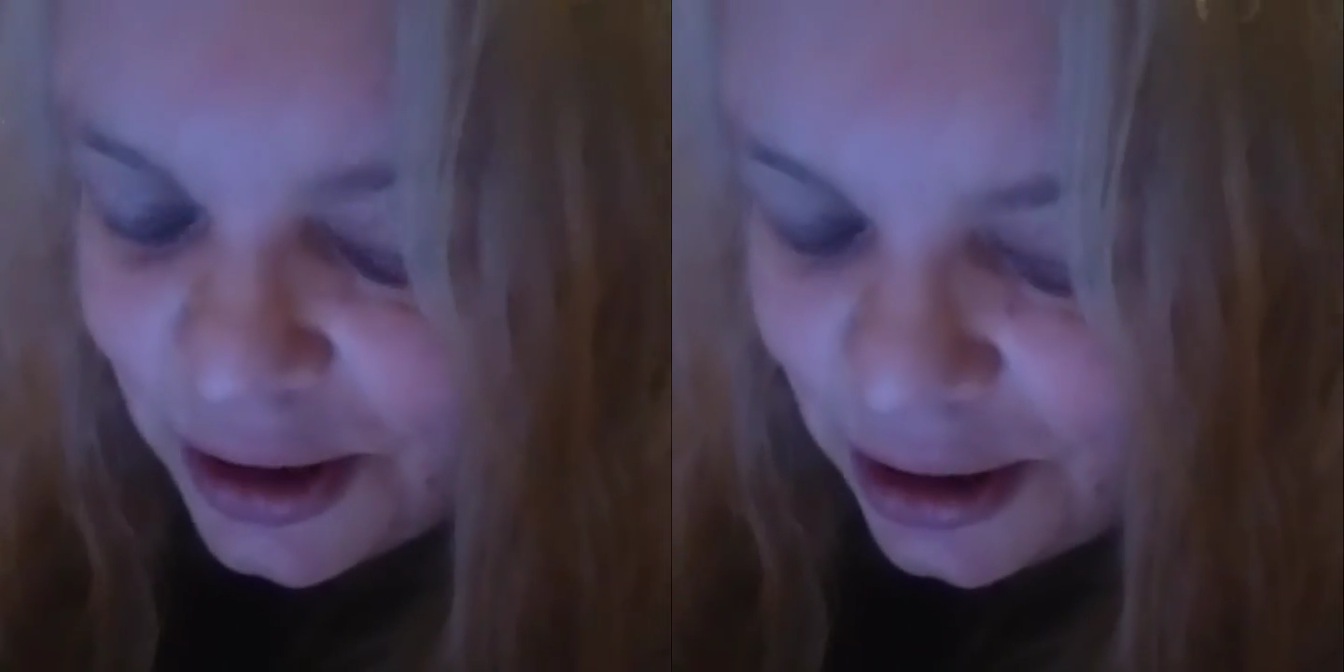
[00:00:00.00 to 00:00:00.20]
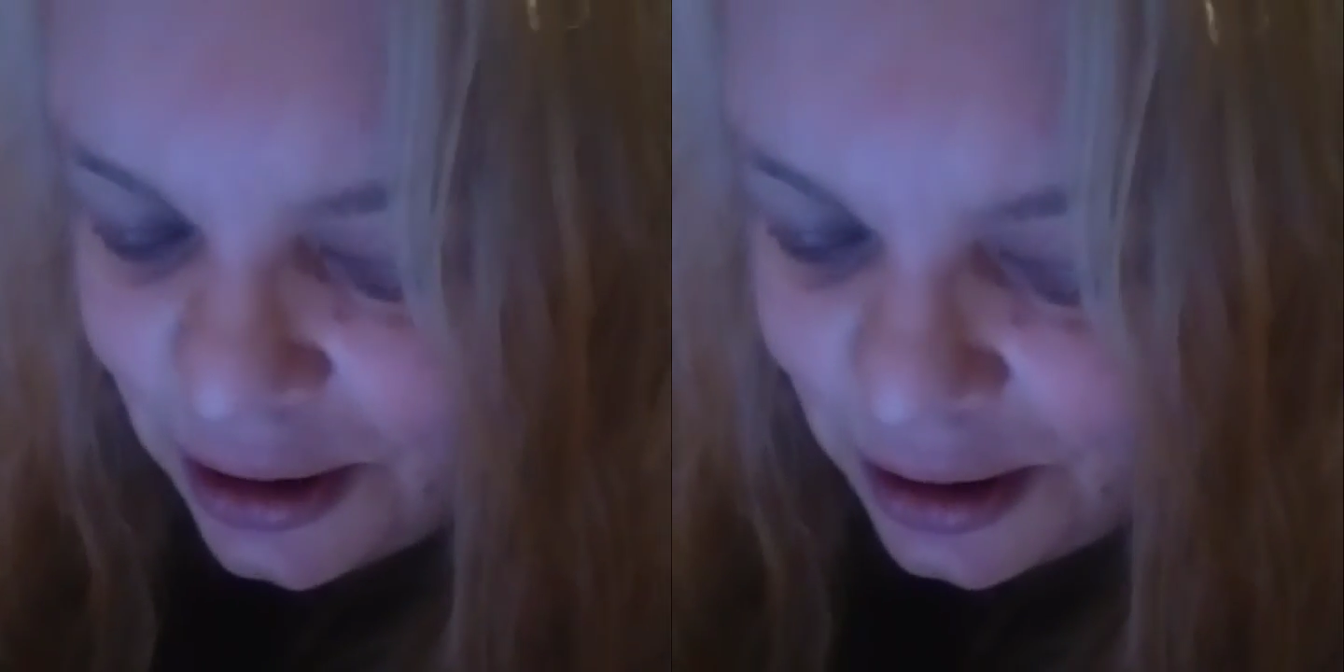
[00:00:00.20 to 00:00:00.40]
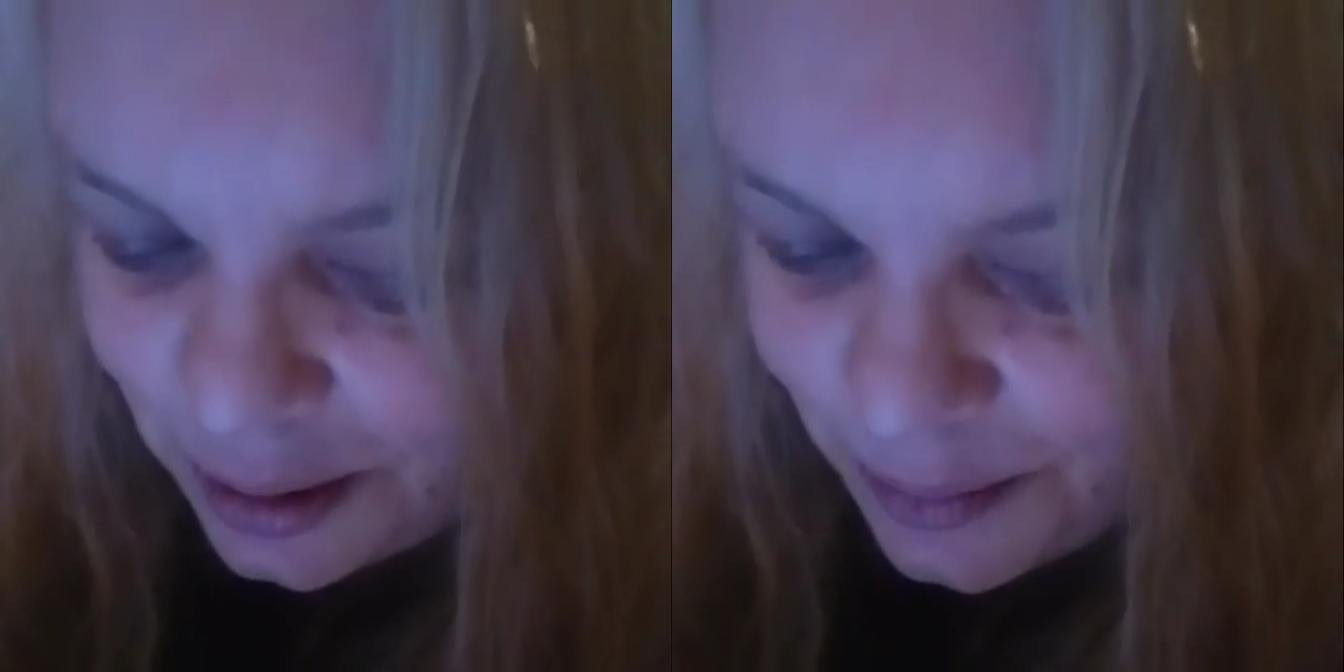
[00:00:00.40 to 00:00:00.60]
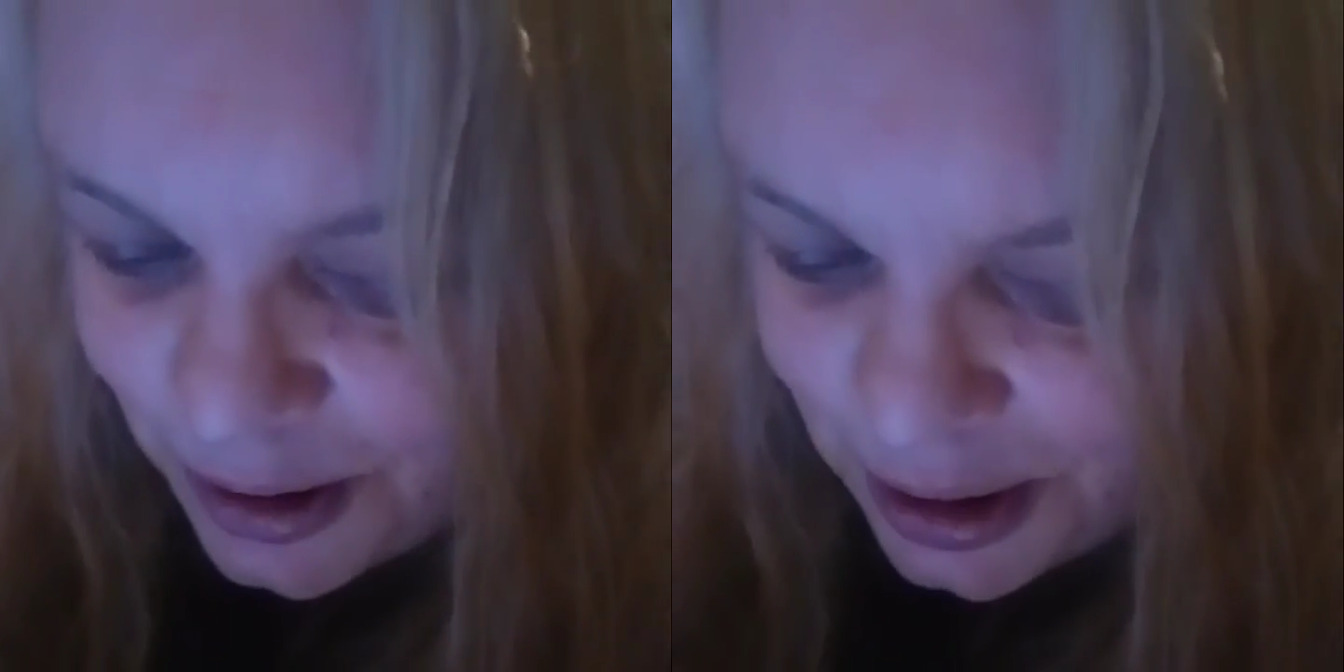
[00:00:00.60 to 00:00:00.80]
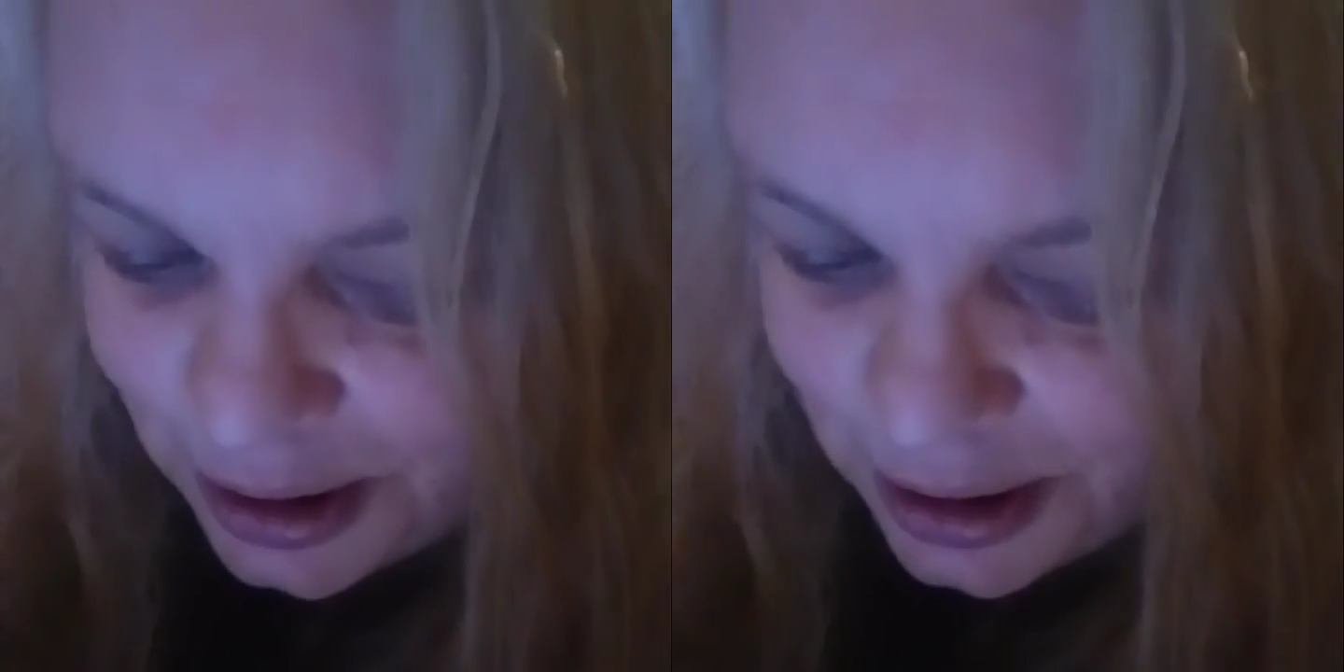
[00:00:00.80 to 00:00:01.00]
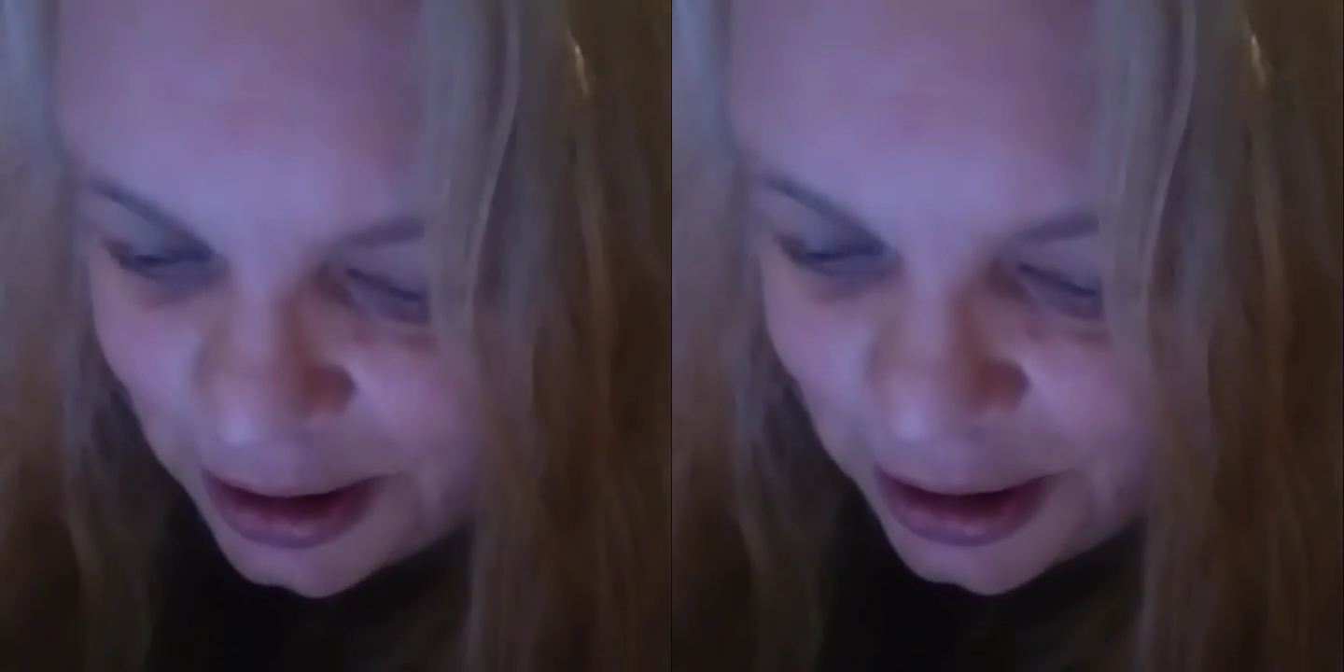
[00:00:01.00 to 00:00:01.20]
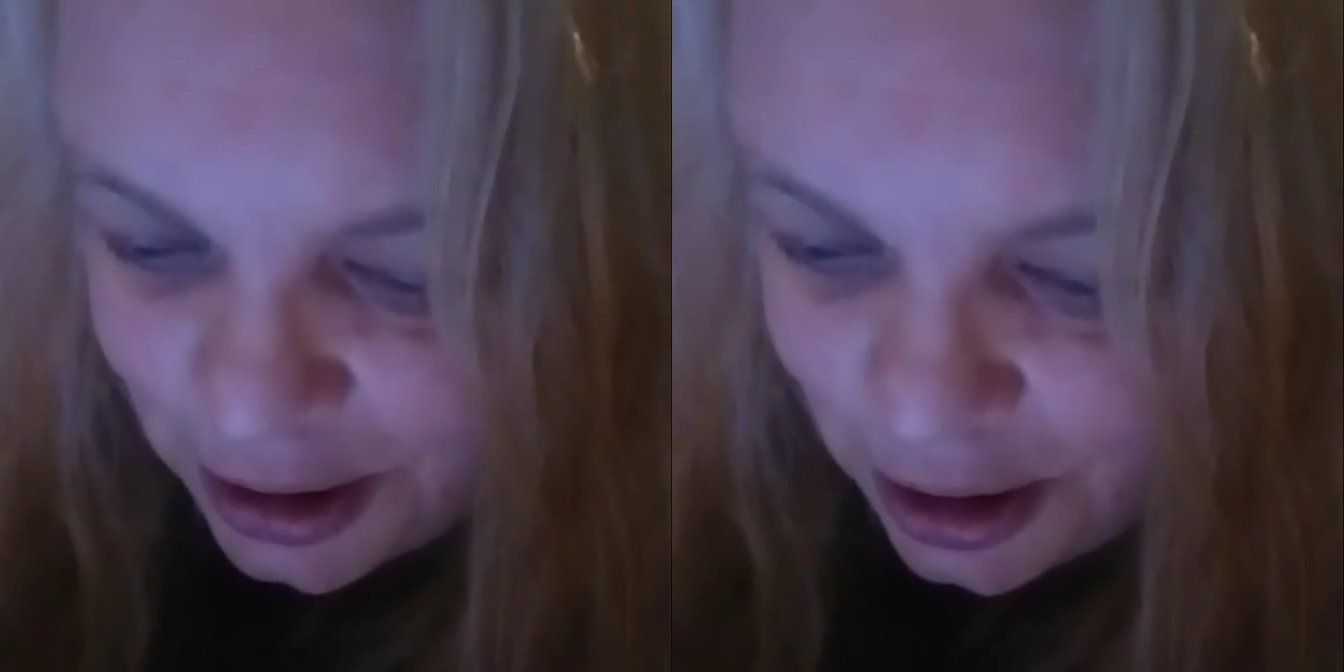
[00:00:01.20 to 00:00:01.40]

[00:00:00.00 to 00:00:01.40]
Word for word: And, um, you